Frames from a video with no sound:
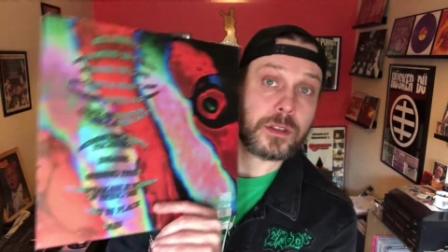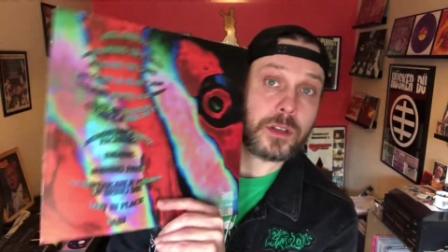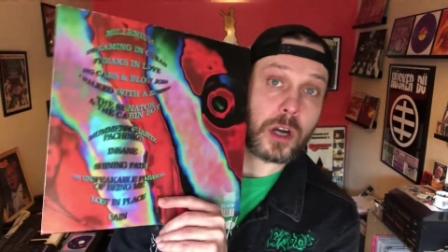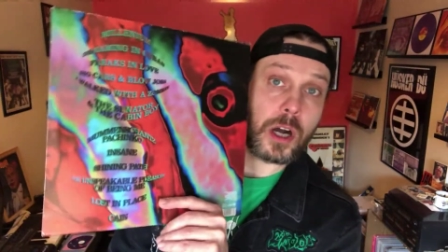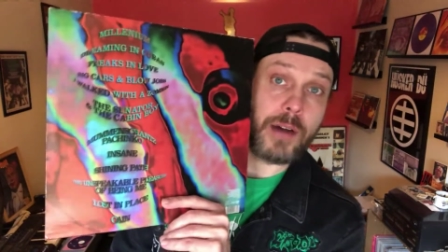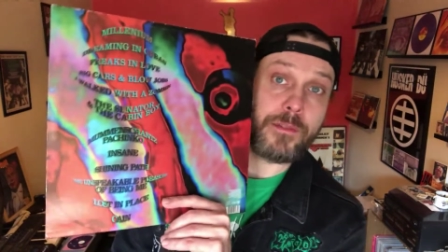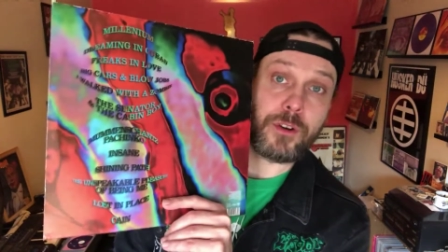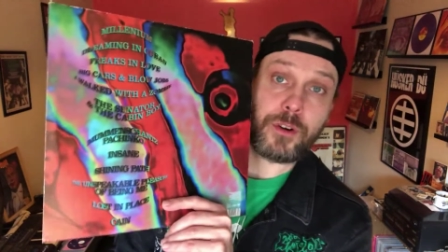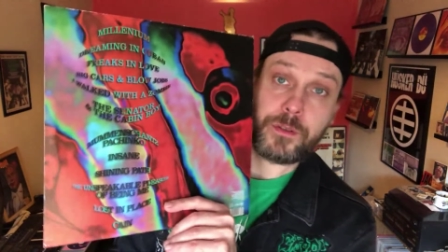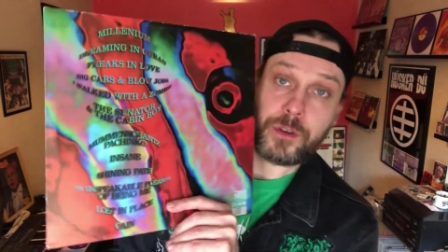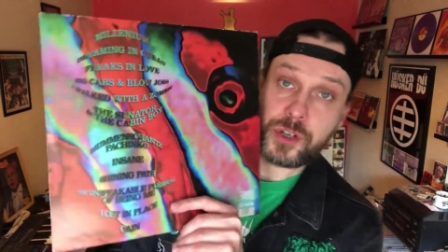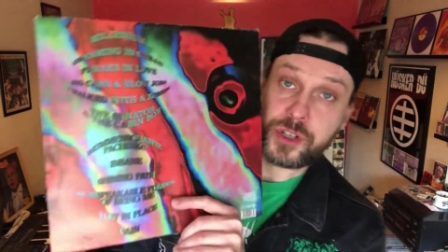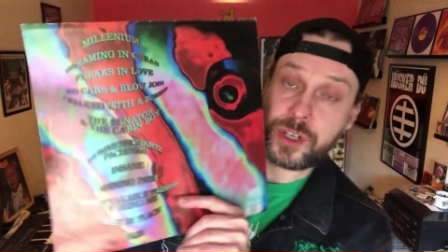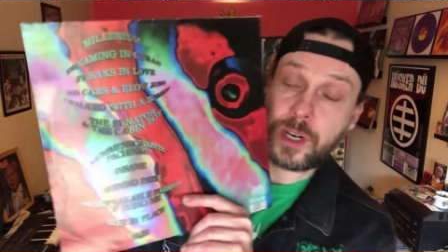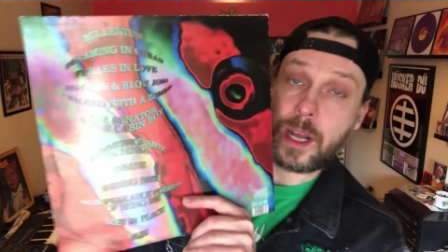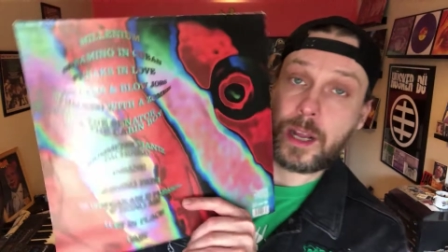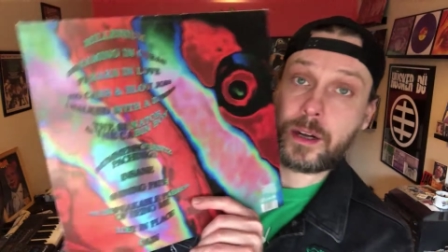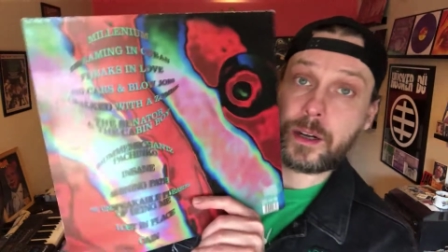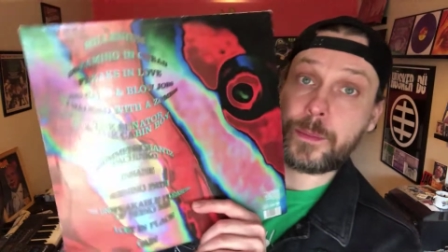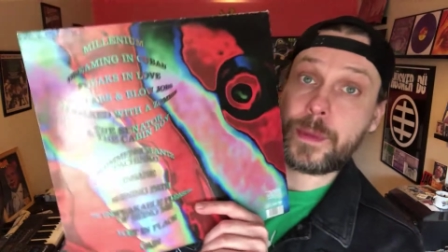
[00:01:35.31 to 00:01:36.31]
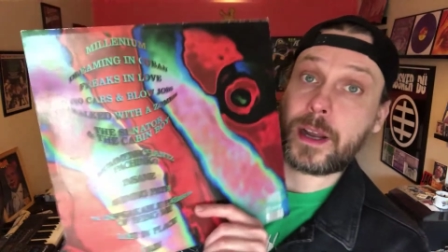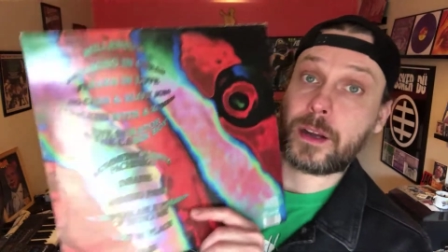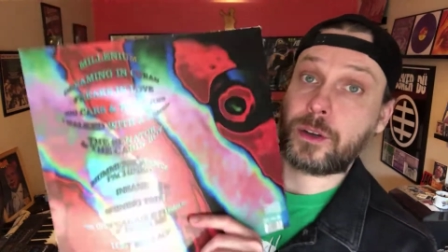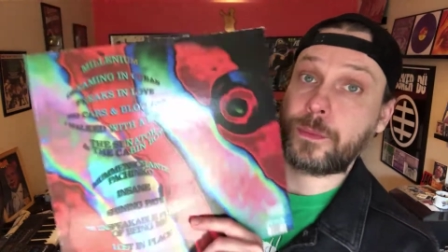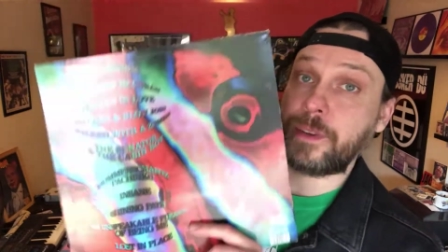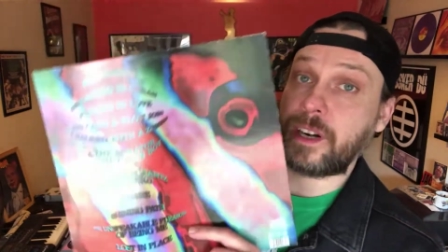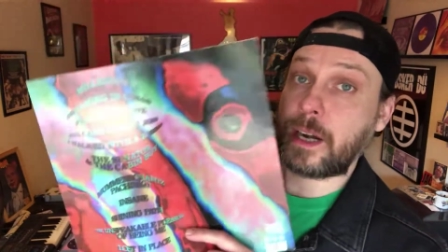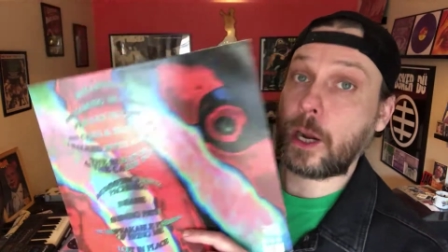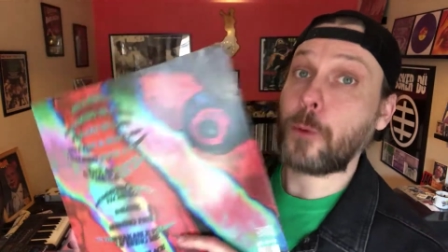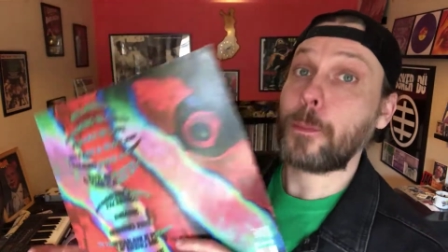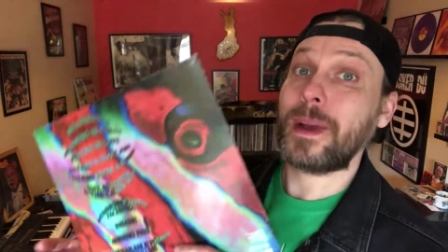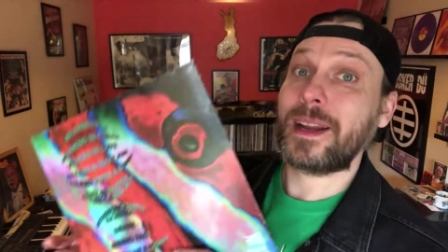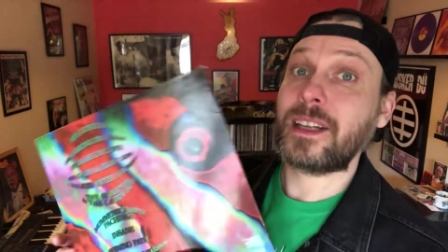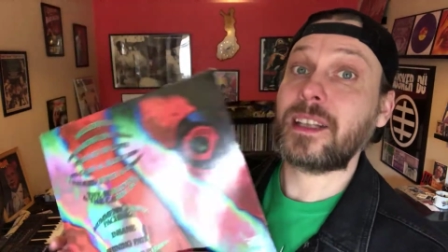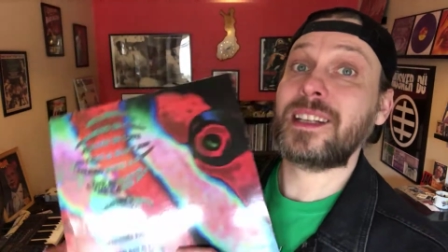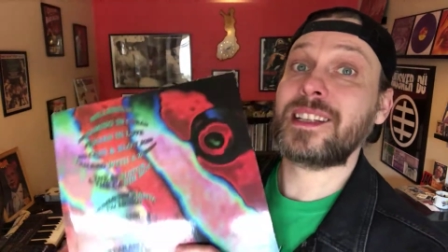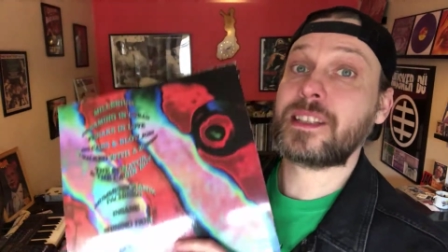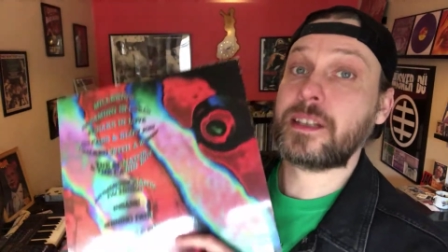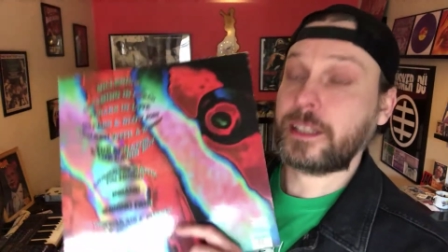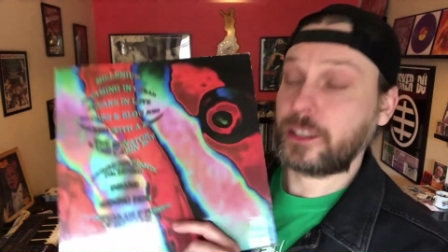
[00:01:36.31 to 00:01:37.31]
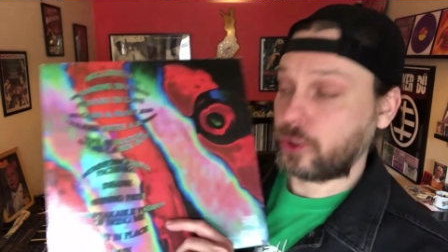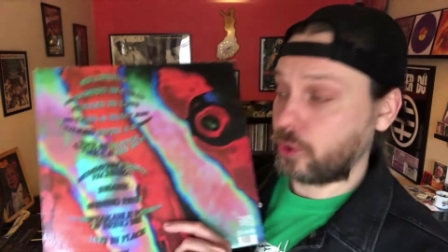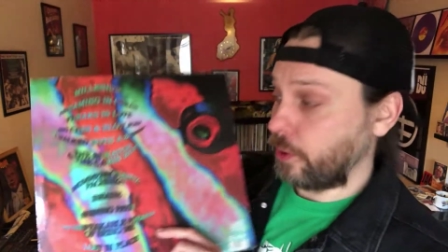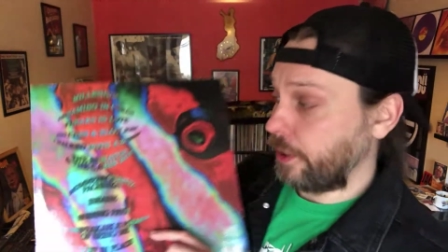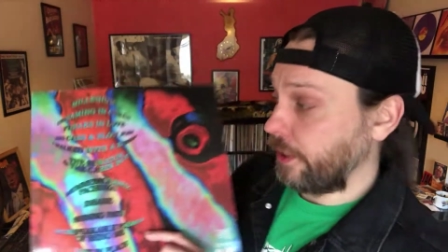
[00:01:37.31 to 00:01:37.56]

cover version. I recommend listening to